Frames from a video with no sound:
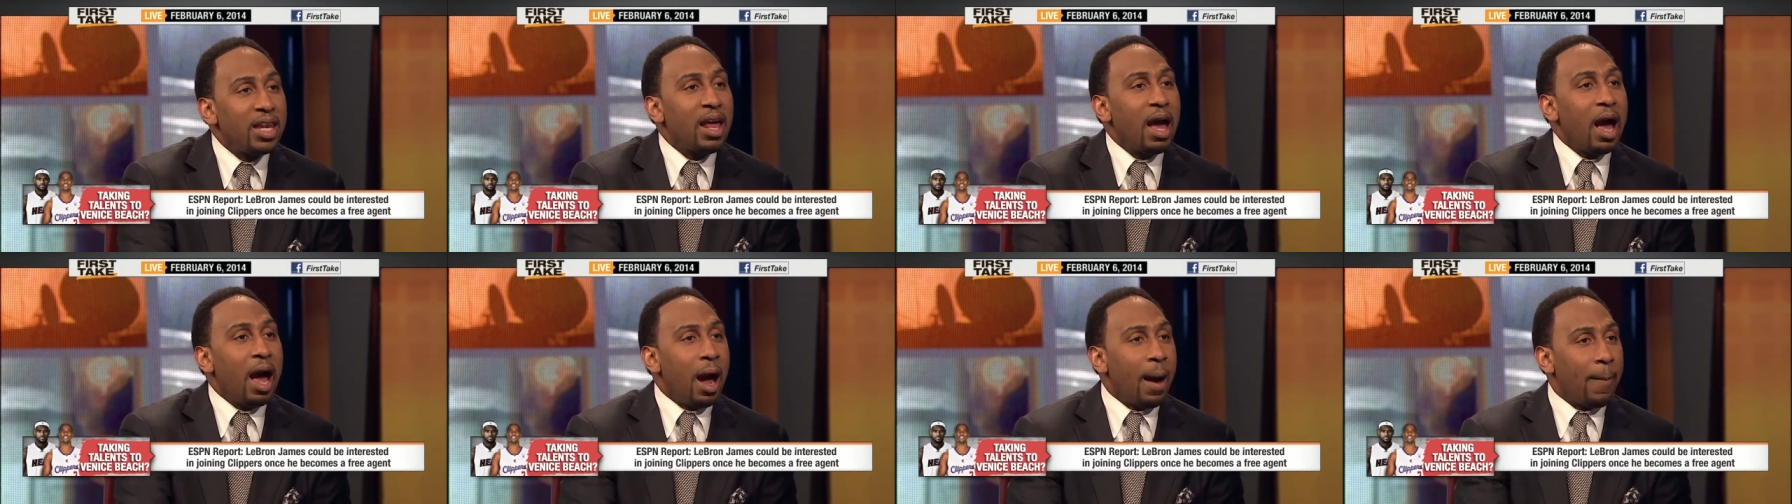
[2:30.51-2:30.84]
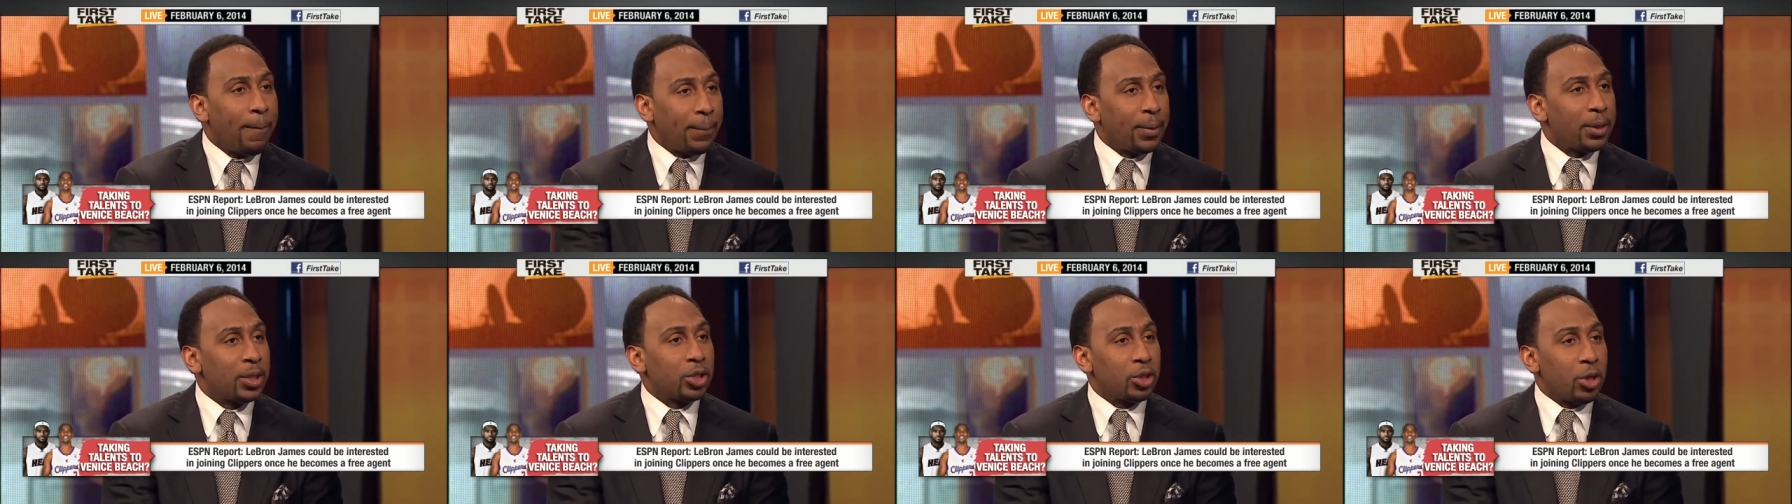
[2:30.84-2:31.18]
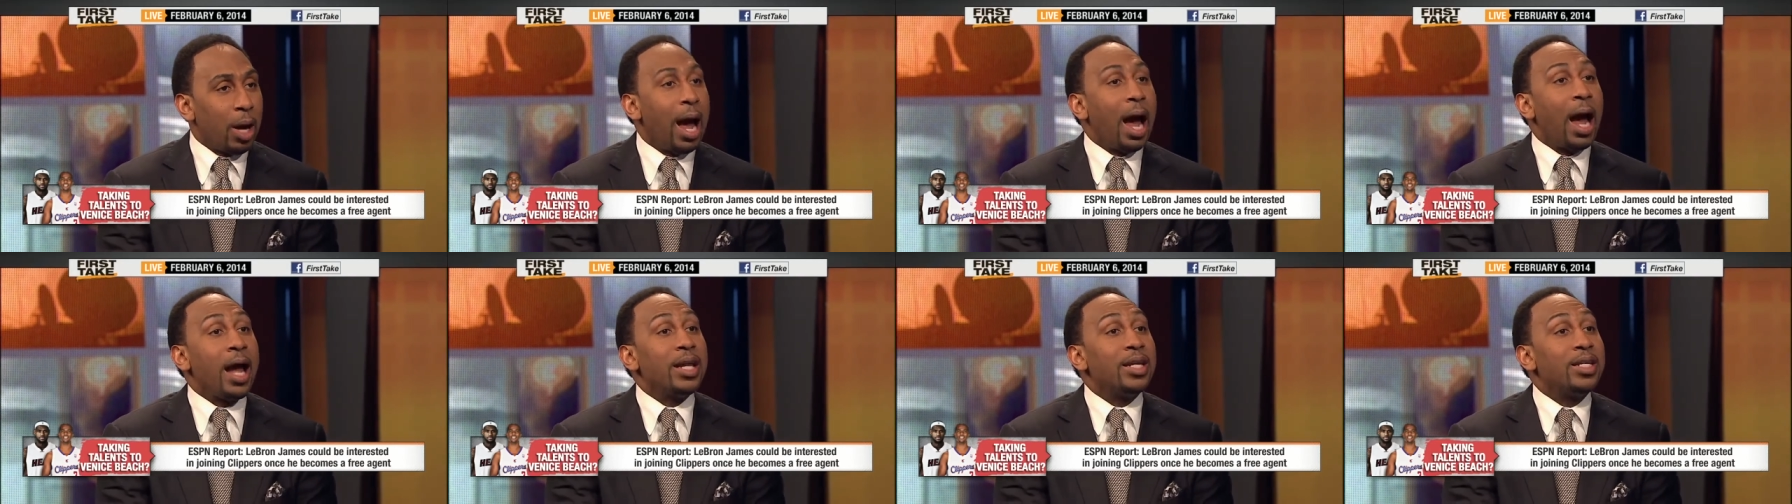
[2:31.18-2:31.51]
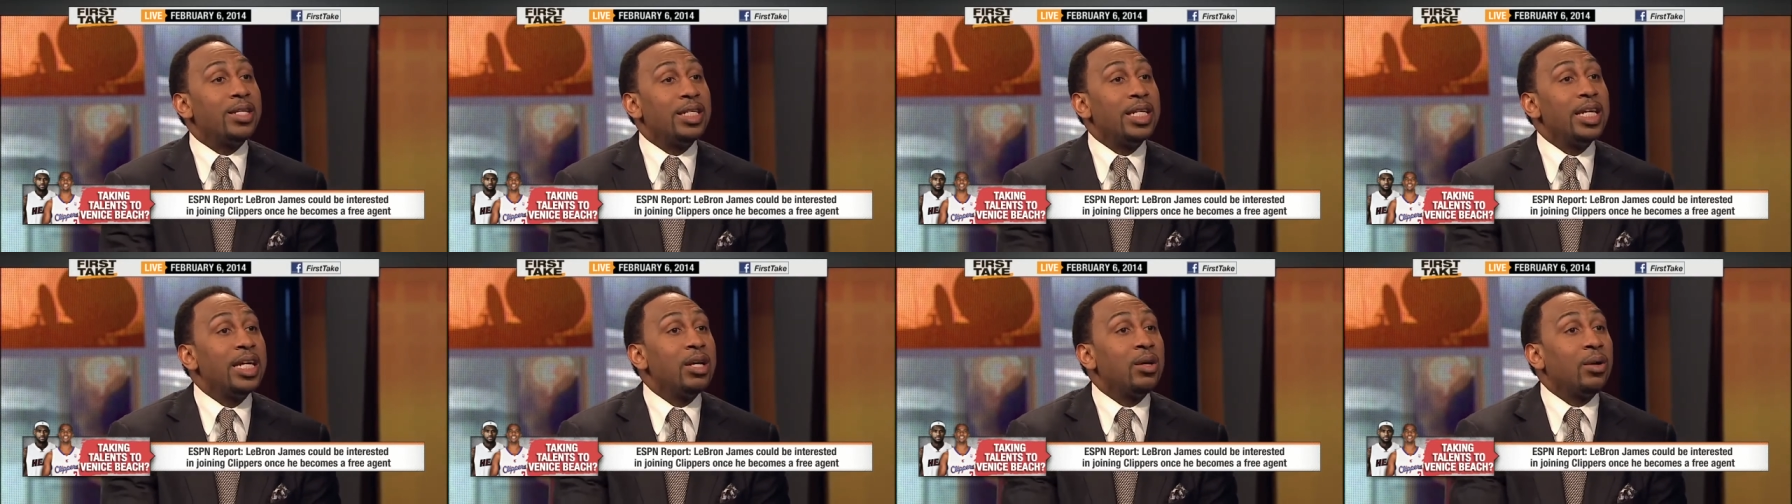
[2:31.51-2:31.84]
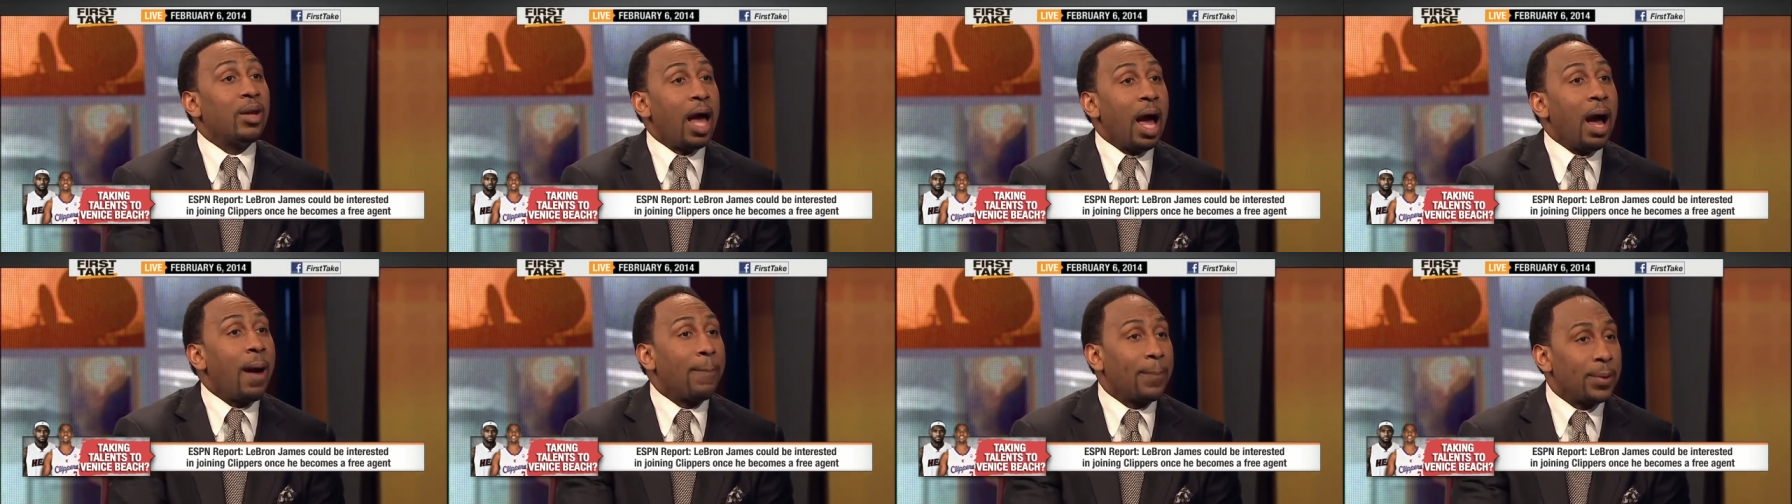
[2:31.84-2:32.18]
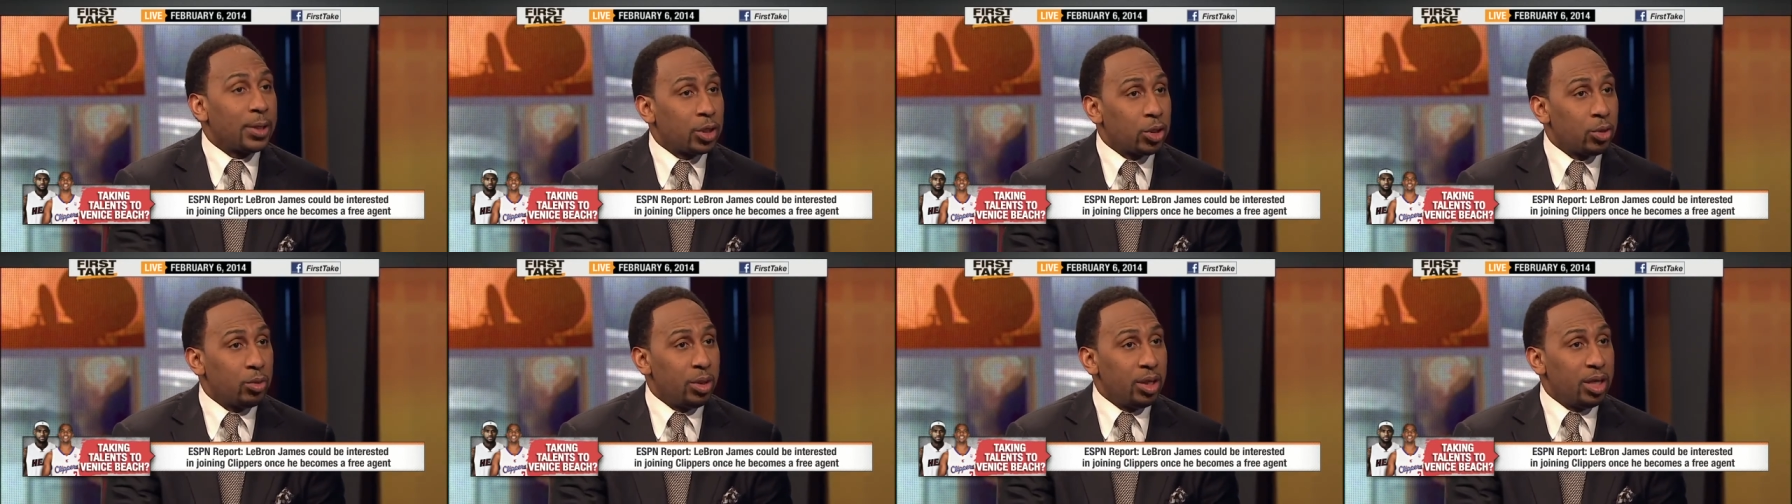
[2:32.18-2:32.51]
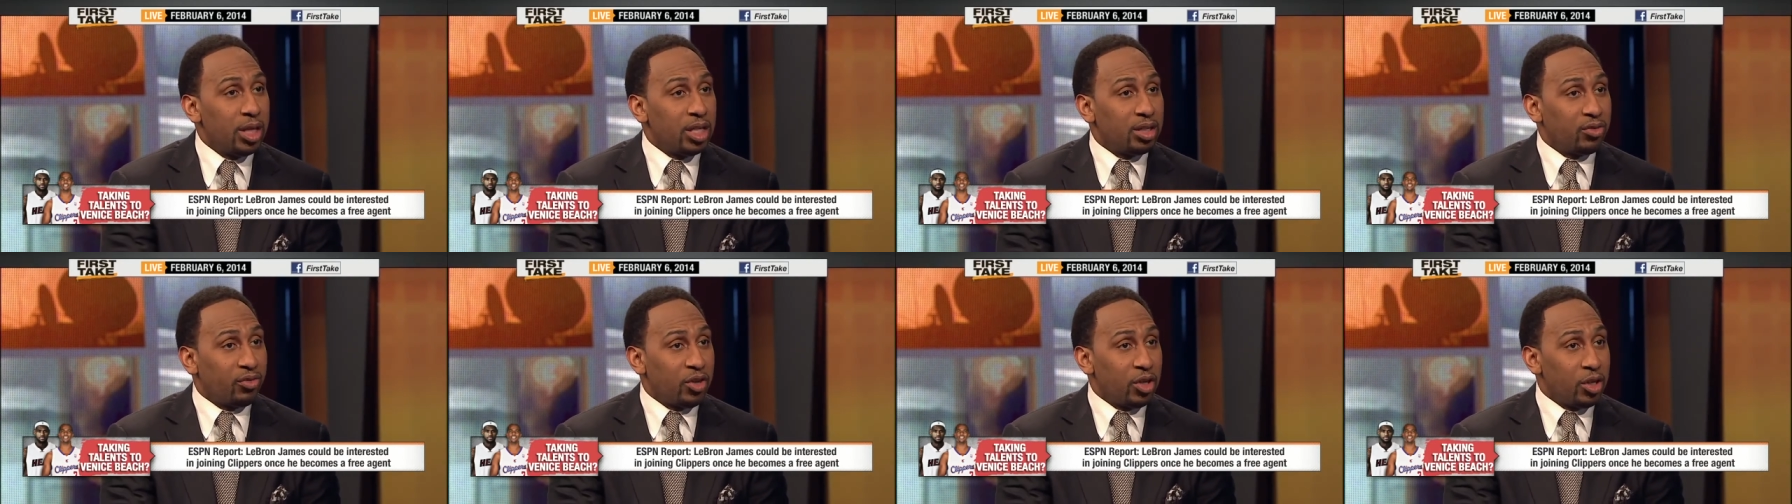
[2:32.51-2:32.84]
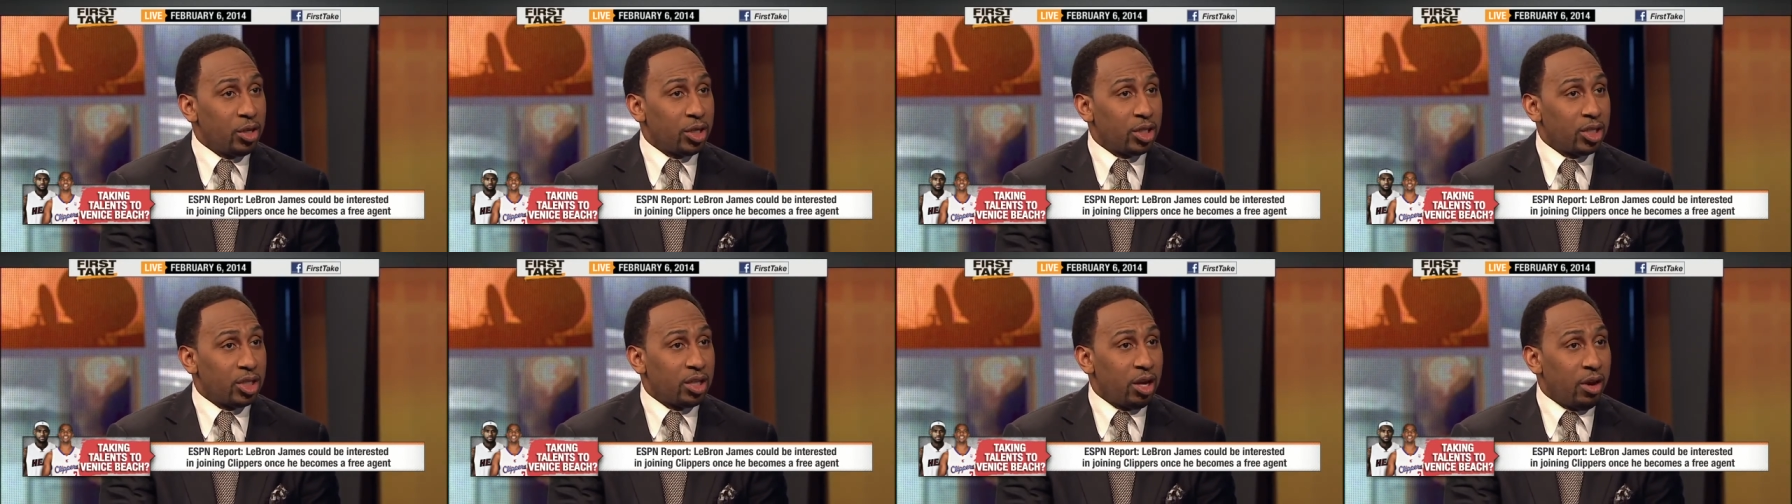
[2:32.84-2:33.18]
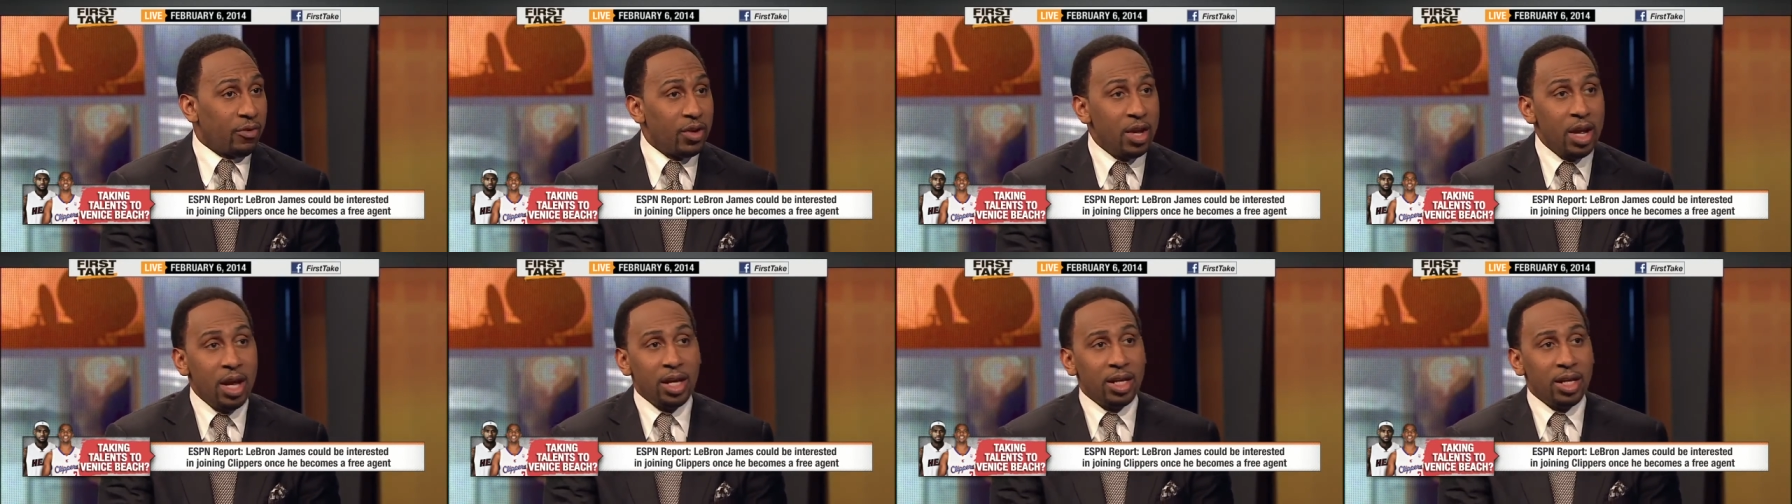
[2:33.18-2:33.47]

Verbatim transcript: oppor- ideal opportunities for yourself.